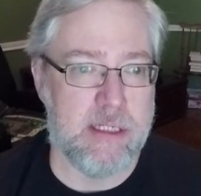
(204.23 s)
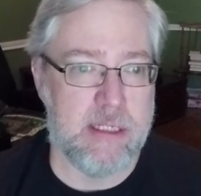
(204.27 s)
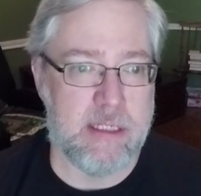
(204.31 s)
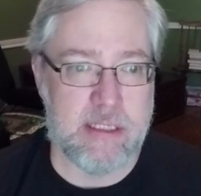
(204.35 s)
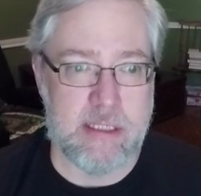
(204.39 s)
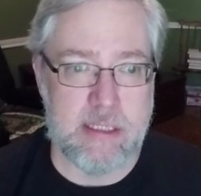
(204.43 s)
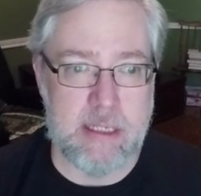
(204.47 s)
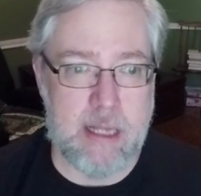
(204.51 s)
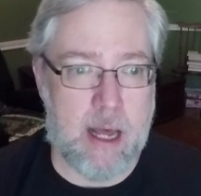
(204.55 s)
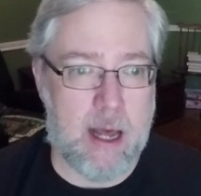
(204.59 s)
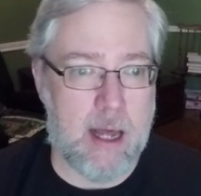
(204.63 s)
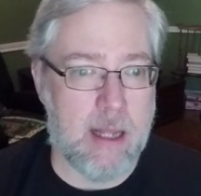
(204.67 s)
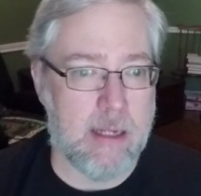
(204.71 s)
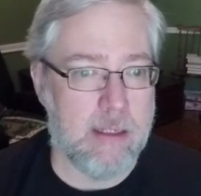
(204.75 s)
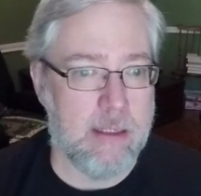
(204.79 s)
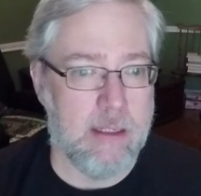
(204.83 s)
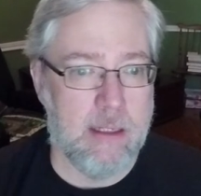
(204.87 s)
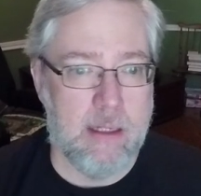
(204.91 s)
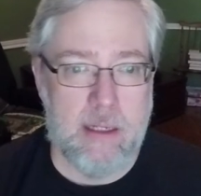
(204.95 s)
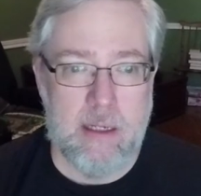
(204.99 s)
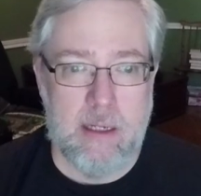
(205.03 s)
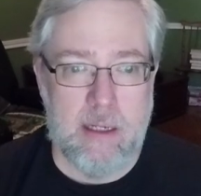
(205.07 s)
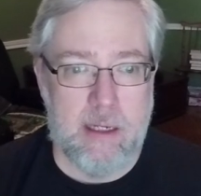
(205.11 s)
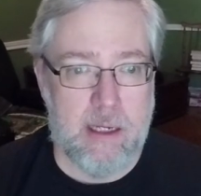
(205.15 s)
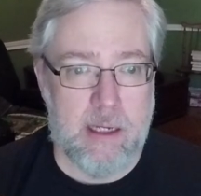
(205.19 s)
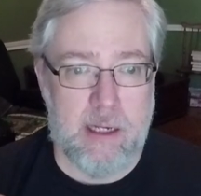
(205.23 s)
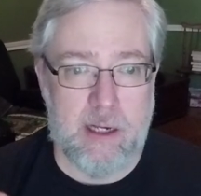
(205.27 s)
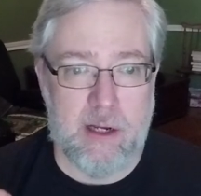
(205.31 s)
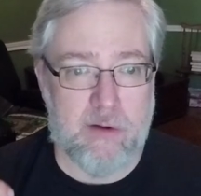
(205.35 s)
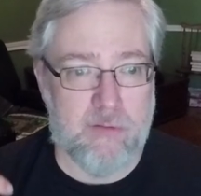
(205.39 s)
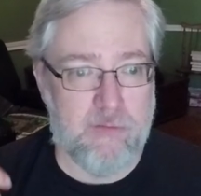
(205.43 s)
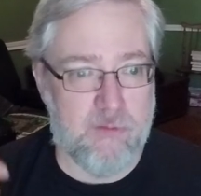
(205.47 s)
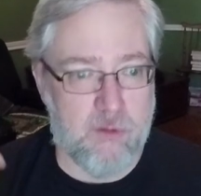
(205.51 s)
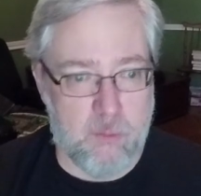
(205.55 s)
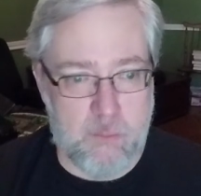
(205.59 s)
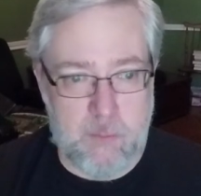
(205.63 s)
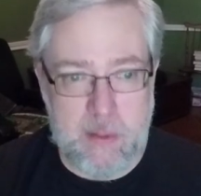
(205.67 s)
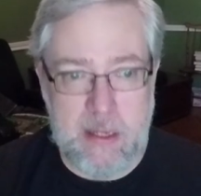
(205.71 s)
It's not, you know,
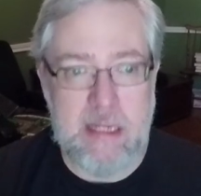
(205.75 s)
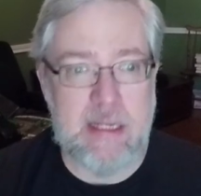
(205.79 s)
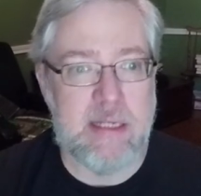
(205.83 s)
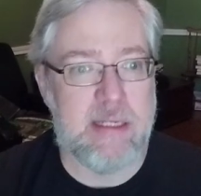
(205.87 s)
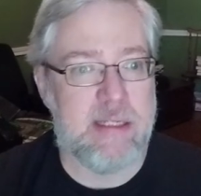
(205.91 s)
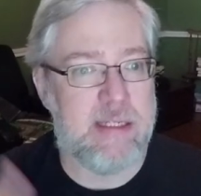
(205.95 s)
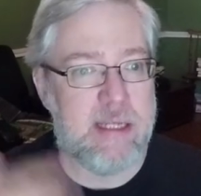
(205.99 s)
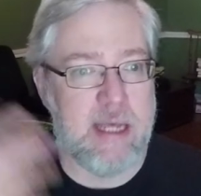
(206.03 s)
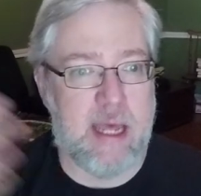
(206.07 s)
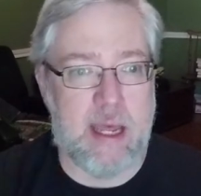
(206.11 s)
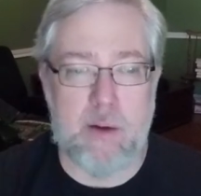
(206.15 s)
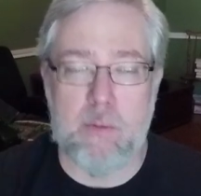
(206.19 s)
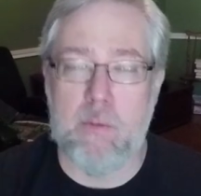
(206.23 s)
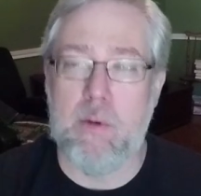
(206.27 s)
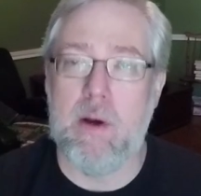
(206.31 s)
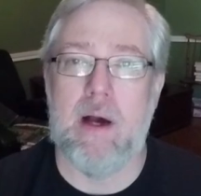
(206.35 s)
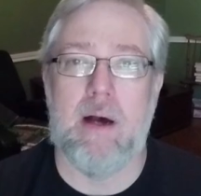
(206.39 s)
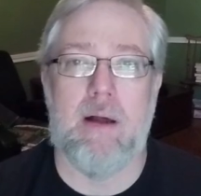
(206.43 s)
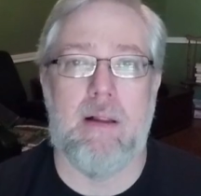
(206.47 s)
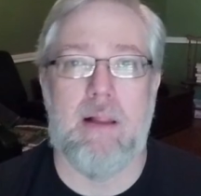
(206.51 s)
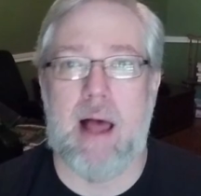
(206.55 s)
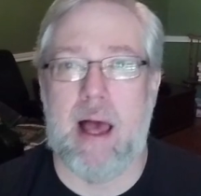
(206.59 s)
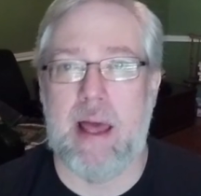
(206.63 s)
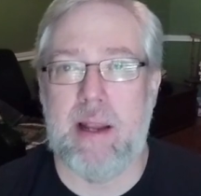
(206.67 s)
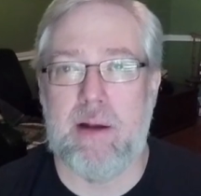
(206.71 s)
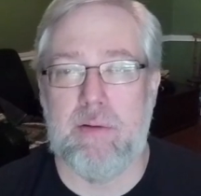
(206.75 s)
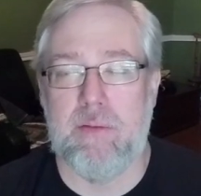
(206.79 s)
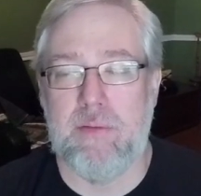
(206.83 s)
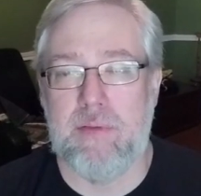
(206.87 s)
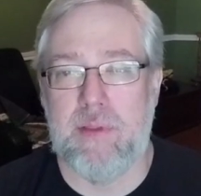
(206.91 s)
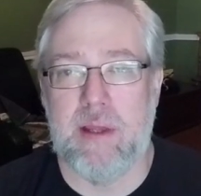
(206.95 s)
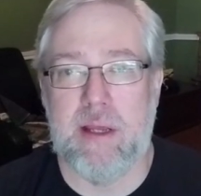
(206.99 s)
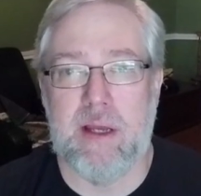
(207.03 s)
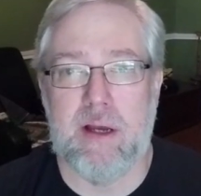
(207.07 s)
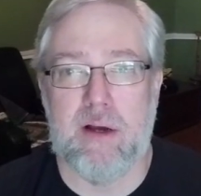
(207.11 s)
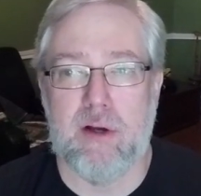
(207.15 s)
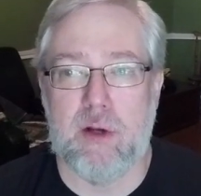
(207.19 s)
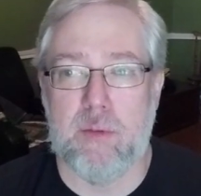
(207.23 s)
for me to say, well, I don't
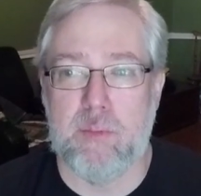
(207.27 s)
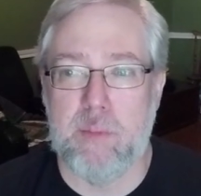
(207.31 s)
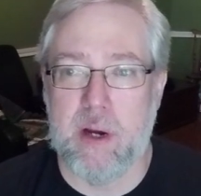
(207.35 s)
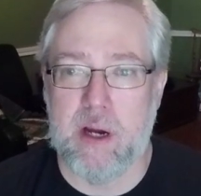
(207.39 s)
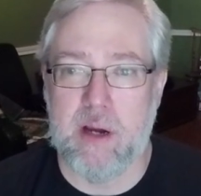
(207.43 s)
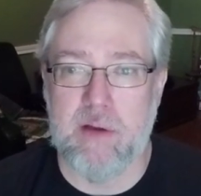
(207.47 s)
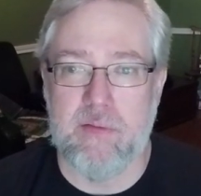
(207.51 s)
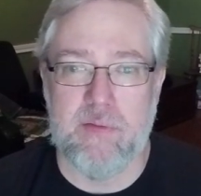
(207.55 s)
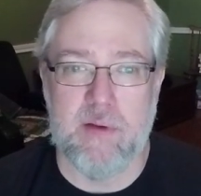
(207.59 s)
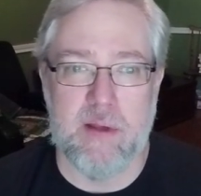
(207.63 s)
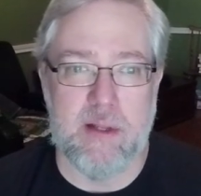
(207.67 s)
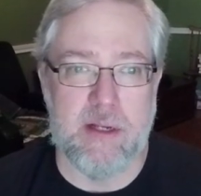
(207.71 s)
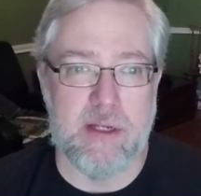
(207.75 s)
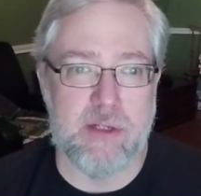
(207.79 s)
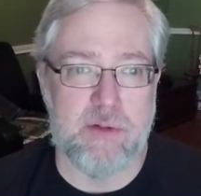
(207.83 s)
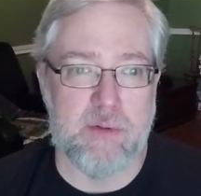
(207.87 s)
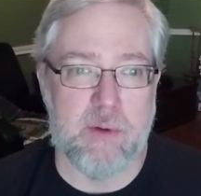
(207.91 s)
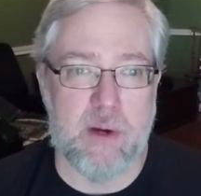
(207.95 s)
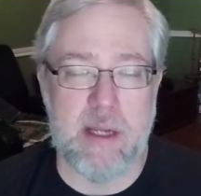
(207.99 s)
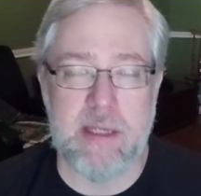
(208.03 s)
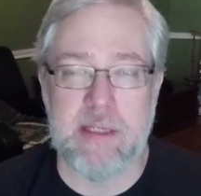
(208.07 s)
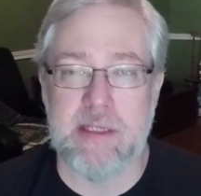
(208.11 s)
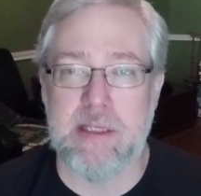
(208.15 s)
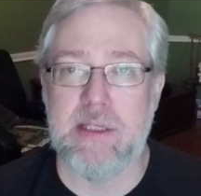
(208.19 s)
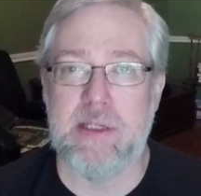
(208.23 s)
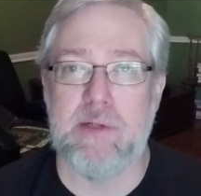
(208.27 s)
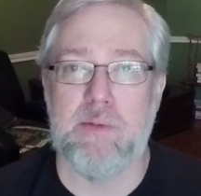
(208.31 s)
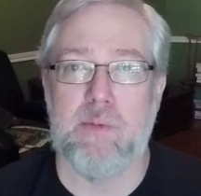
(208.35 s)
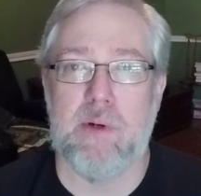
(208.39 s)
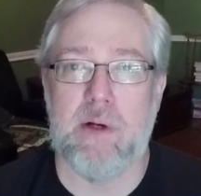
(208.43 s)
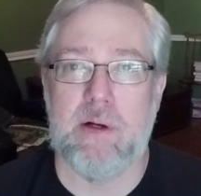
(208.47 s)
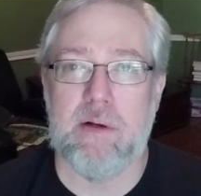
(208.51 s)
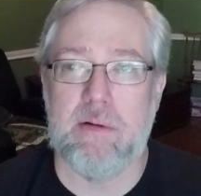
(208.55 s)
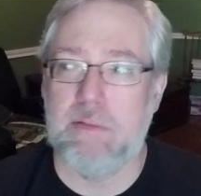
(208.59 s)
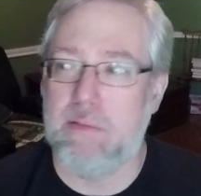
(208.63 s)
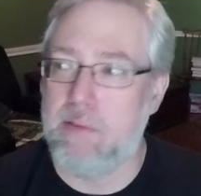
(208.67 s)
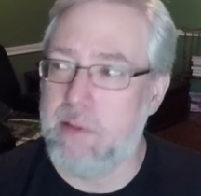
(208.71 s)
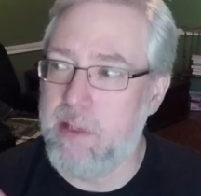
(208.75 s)
think Huckleberry Finn is racist,
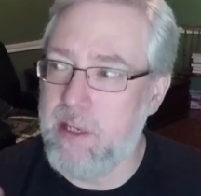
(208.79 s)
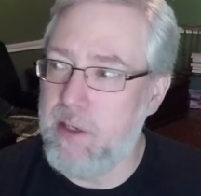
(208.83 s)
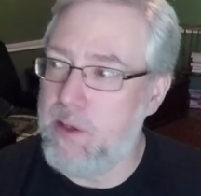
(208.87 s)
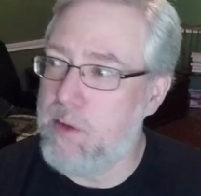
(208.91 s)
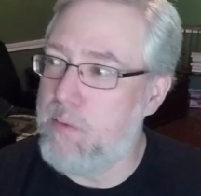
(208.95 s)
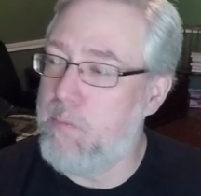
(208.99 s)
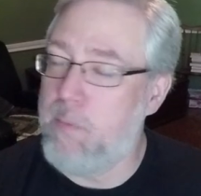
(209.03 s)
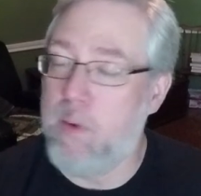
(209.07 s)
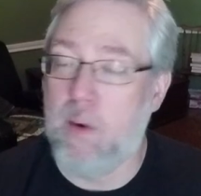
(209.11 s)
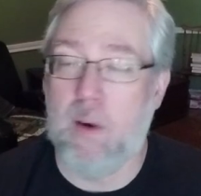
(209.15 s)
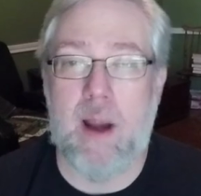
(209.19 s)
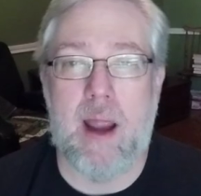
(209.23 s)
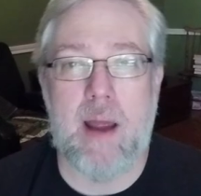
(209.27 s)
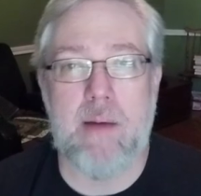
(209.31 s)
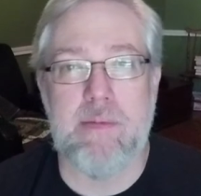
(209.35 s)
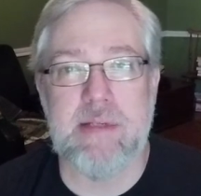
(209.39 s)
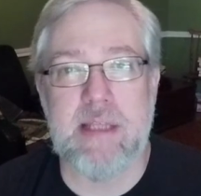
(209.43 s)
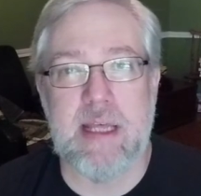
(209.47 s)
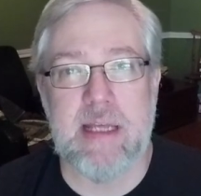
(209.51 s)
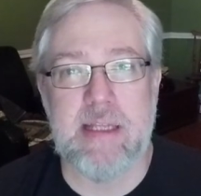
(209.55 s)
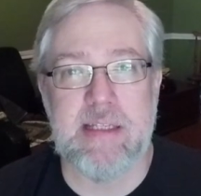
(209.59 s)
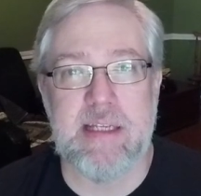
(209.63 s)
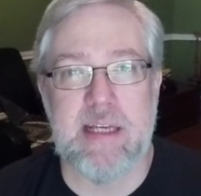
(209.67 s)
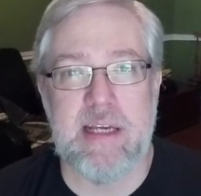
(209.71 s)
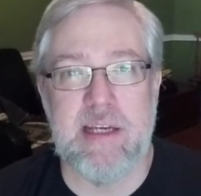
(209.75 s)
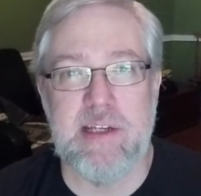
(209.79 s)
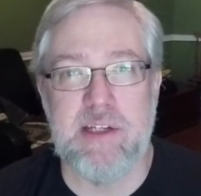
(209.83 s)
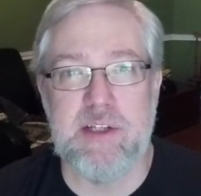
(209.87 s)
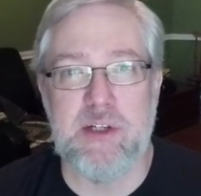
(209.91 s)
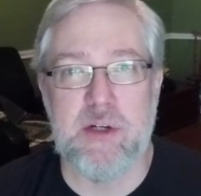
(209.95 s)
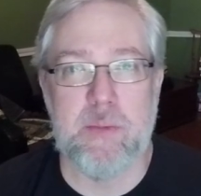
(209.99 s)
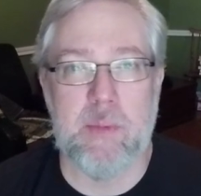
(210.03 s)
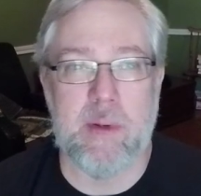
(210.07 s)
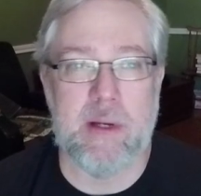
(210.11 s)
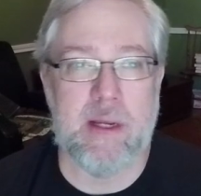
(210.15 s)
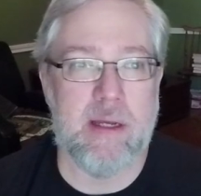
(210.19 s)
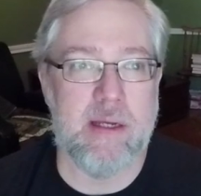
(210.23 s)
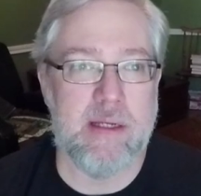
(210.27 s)
well, you know, perhaps that's
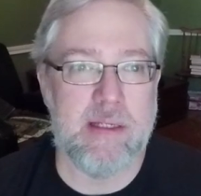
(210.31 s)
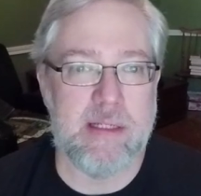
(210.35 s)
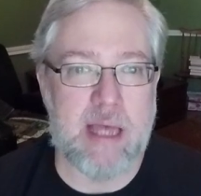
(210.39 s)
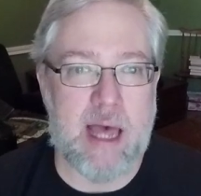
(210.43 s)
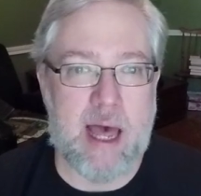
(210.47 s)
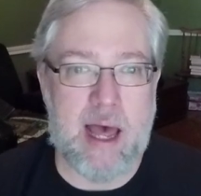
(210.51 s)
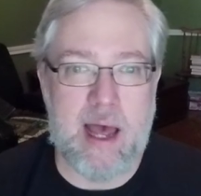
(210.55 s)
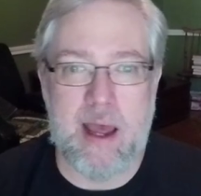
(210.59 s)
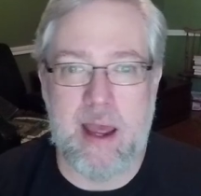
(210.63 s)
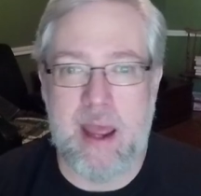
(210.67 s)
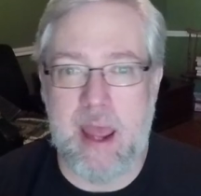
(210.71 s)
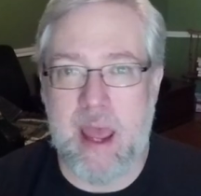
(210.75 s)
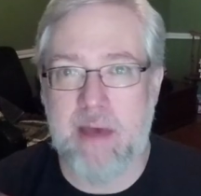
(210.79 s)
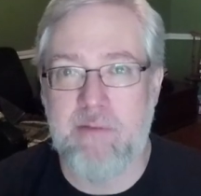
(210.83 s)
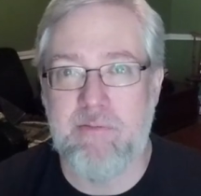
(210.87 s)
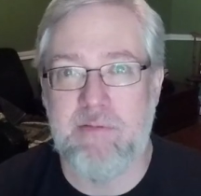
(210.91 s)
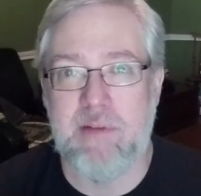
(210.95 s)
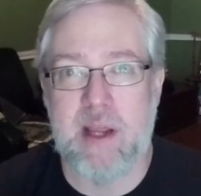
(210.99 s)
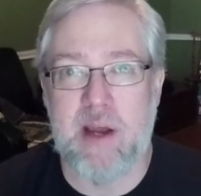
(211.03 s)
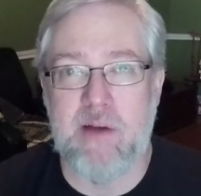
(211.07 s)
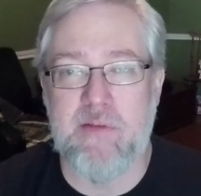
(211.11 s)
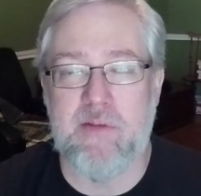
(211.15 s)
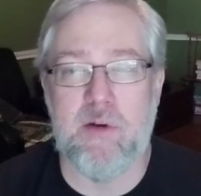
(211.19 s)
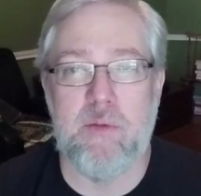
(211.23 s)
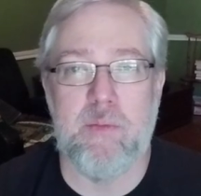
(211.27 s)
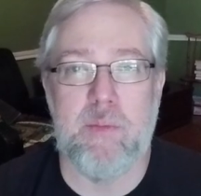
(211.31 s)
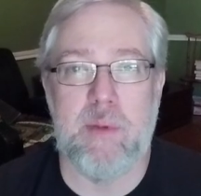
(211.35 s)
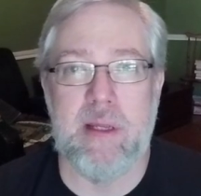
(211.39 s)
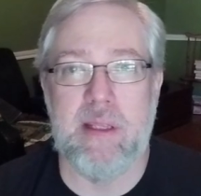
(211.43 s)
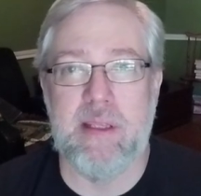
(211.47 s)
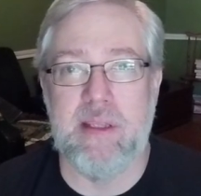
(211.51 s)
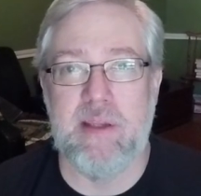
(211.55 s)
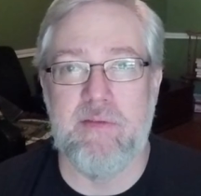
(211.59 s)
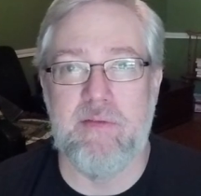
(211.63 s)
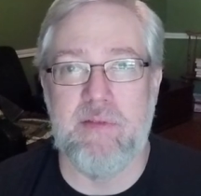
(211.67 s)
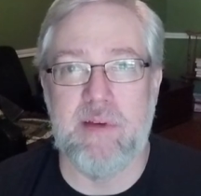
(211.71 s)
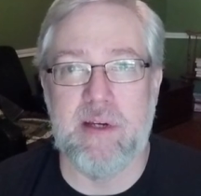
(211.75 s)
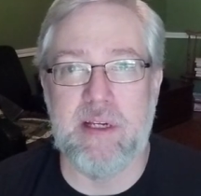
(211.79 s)
easier because I have never
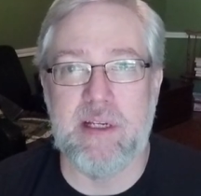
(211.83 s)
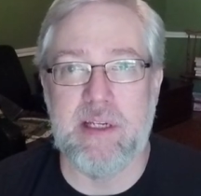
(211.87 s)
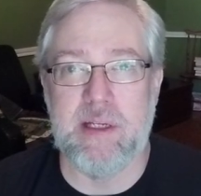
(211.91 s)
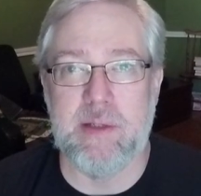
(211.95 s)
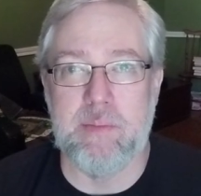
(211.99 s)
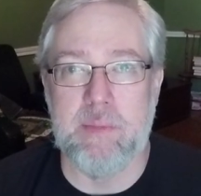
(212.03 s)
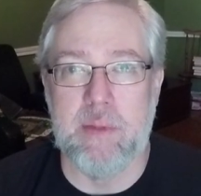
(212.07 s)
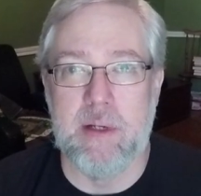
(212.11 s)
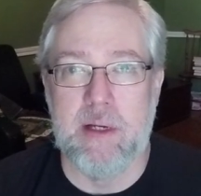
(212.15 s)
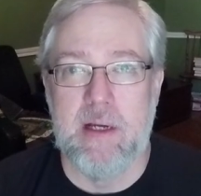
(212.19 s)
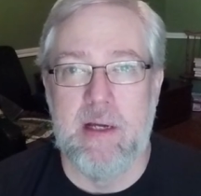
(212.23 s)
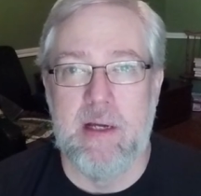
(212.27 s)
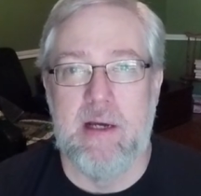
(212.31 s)
been the victim